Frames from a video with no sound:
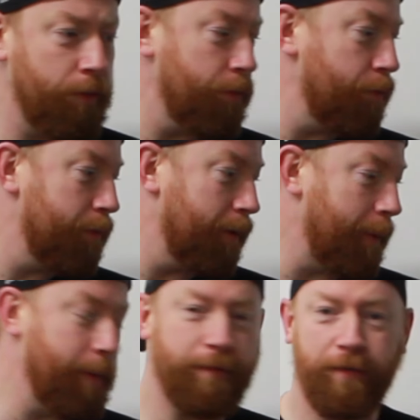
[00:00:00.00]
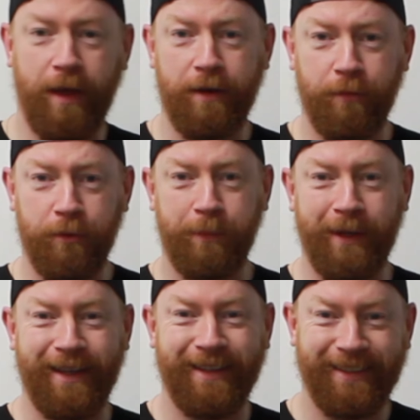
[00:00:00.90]
So I'm a bit of a fan of
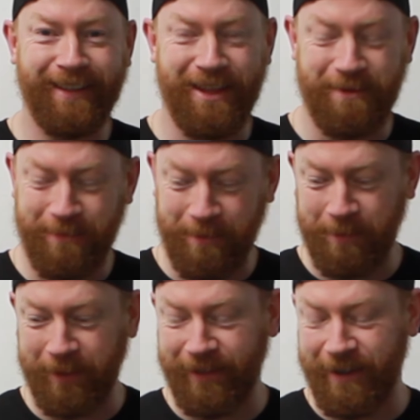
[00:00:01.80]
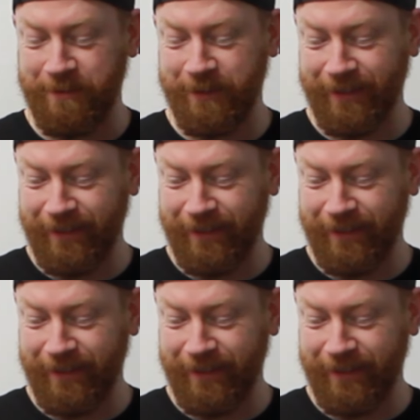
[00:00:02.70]
Osprey, as you can probably tell.